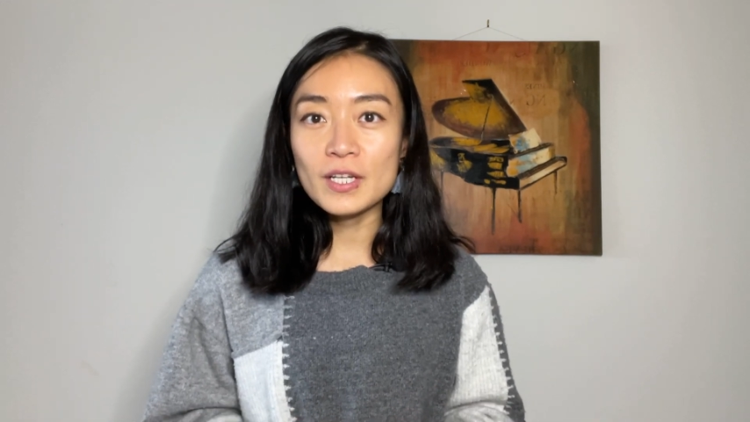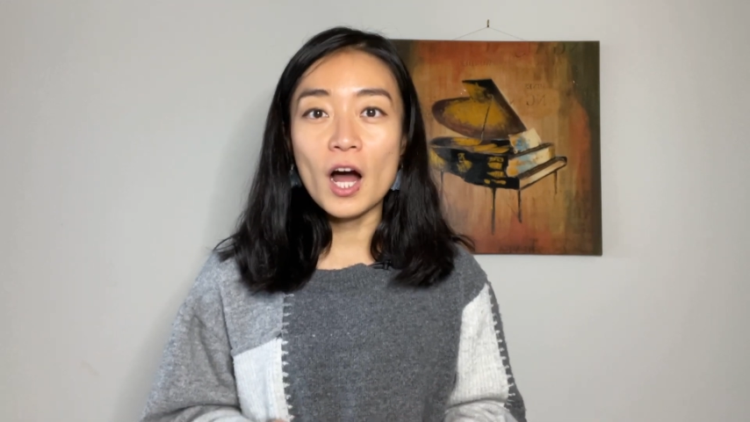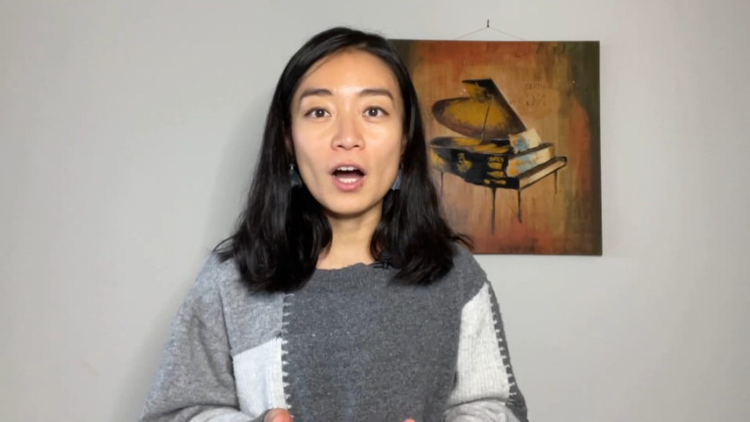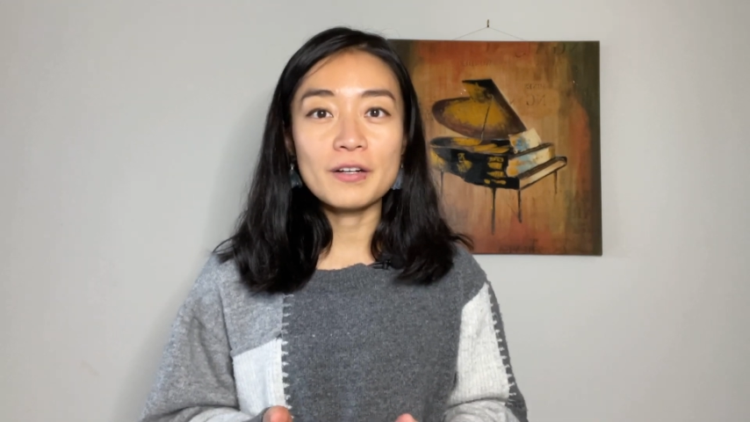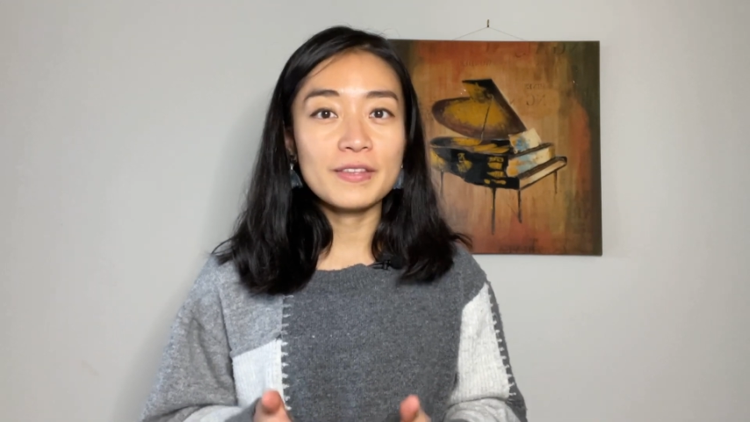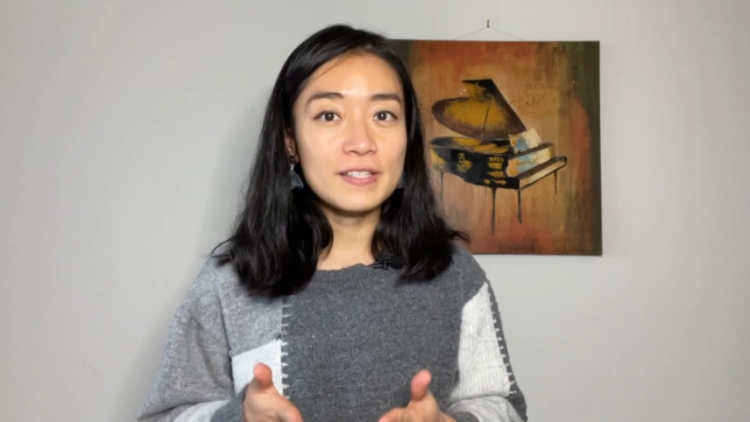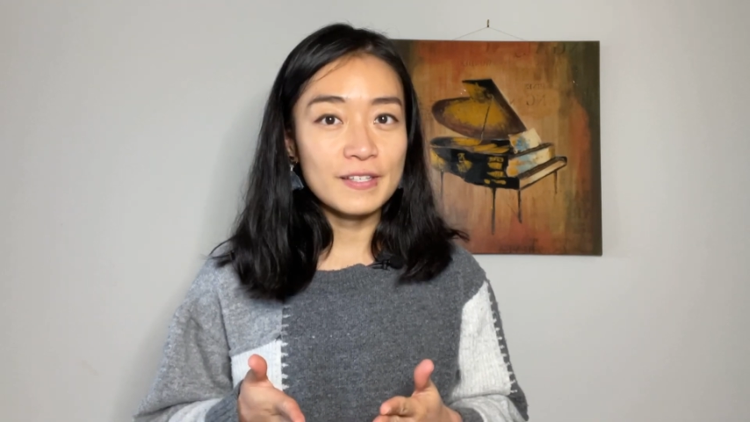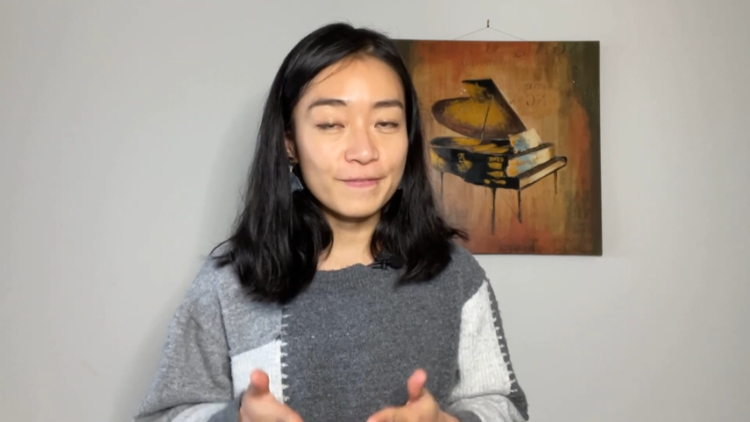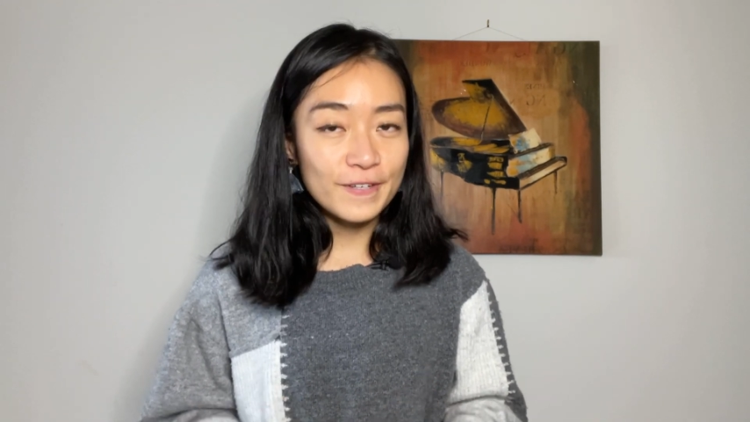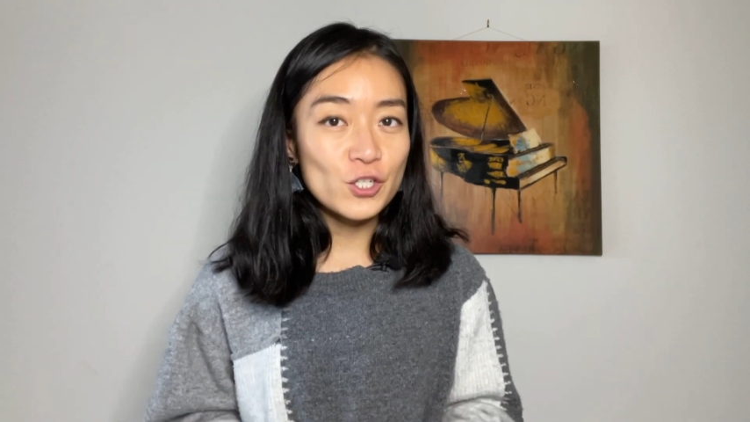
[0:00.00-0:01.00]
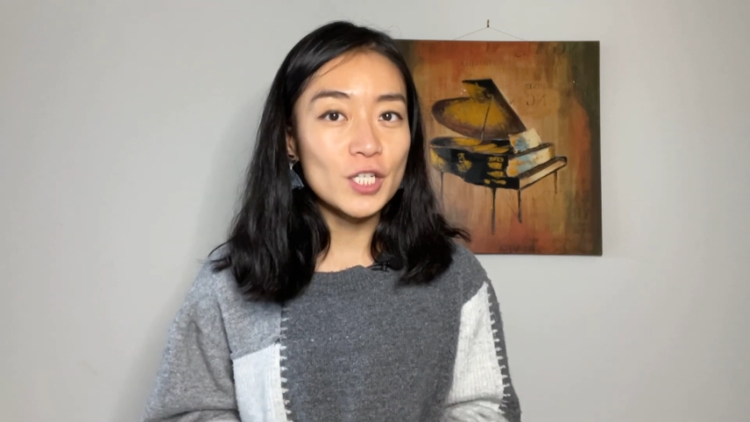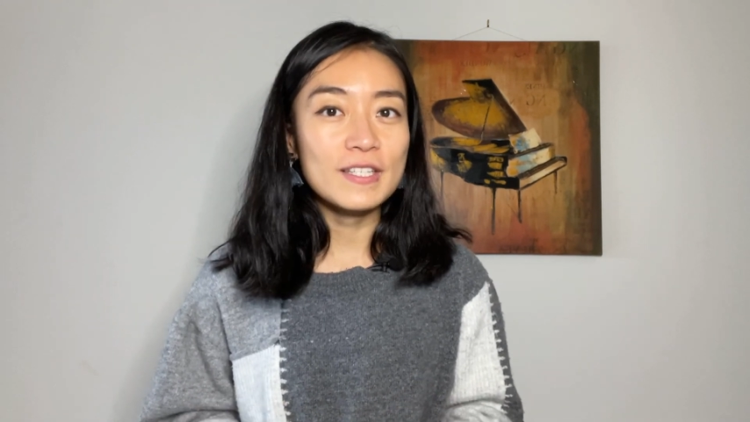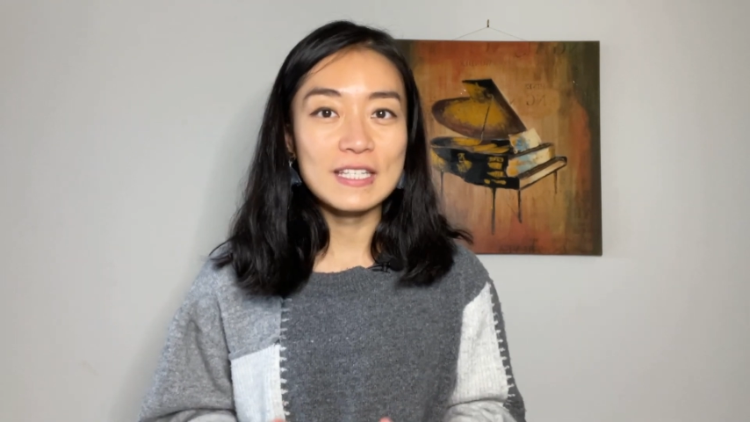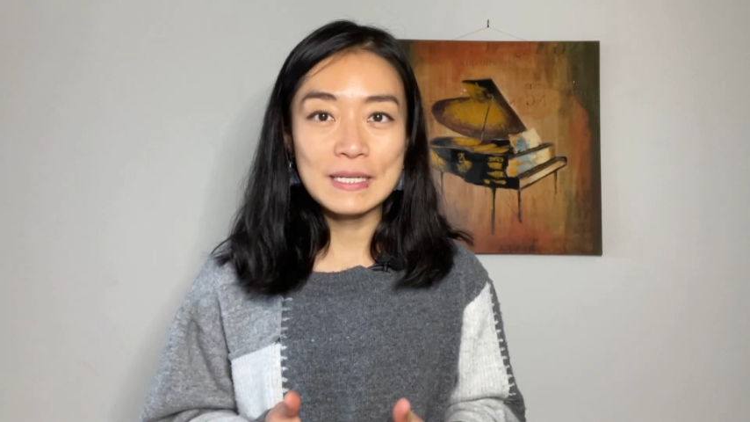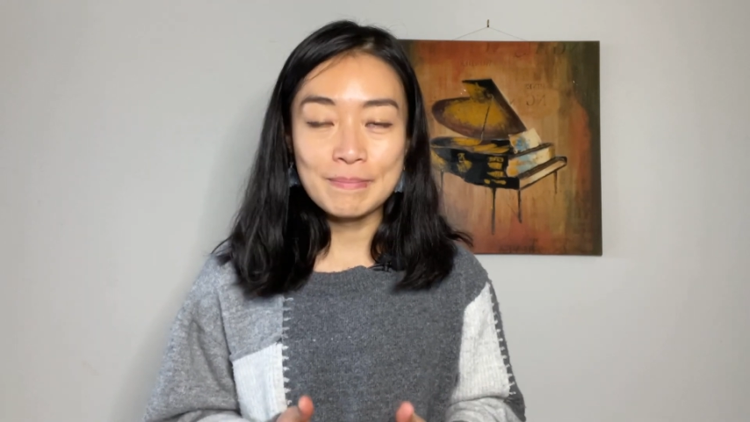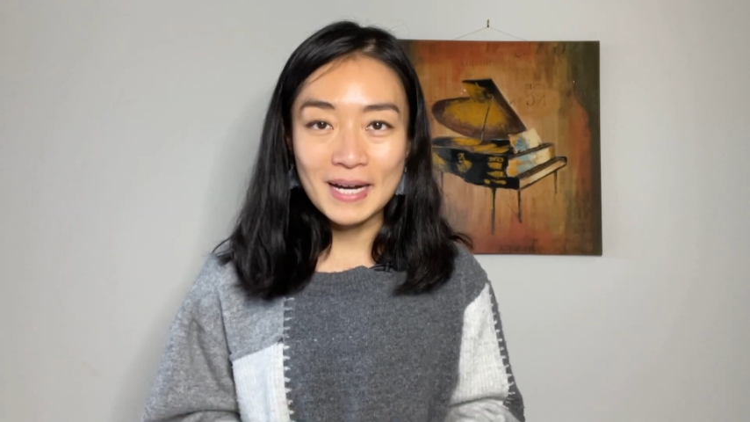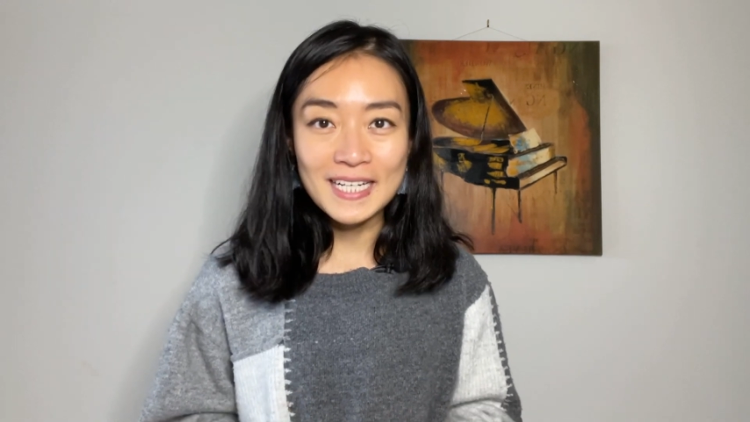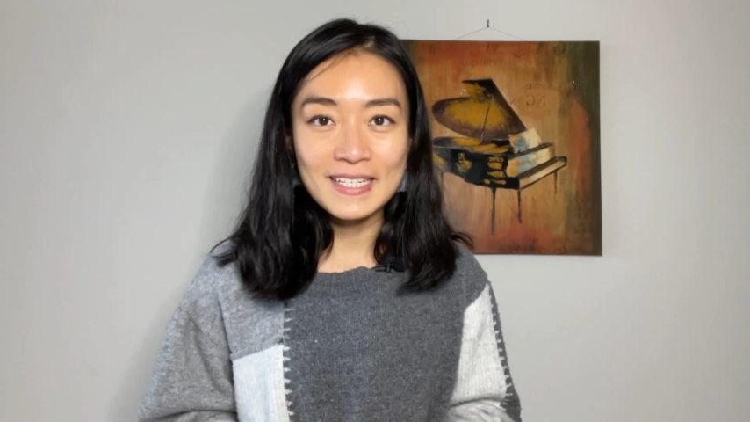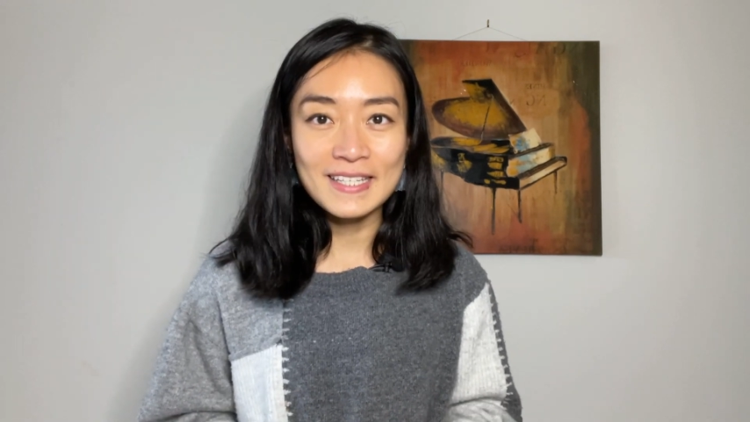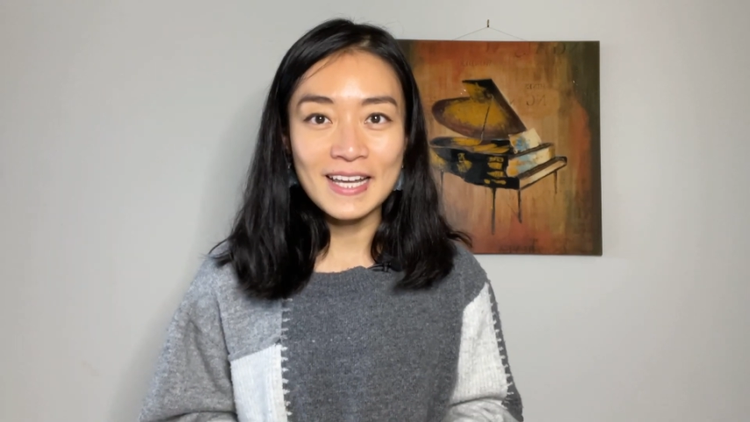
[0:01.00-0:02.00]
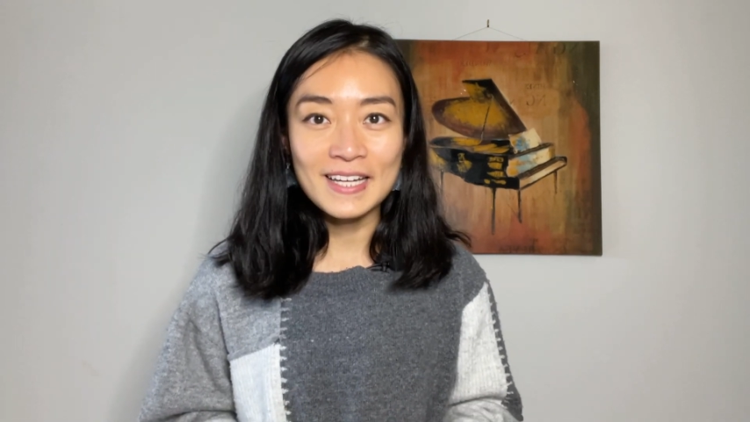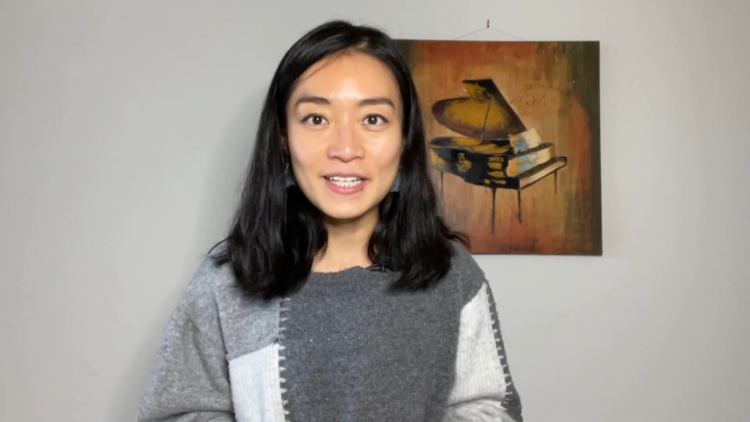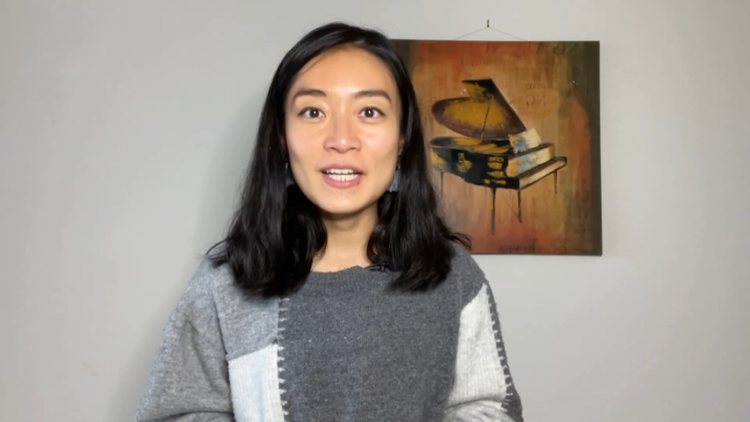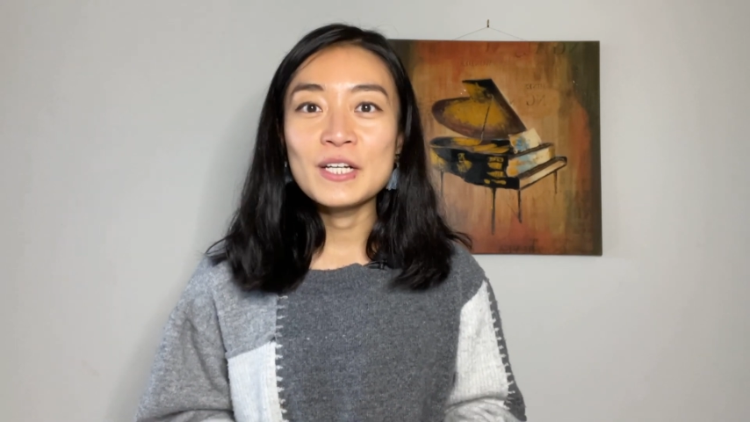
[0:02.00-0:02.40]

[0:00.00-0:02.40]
called The Sufficiency Mindset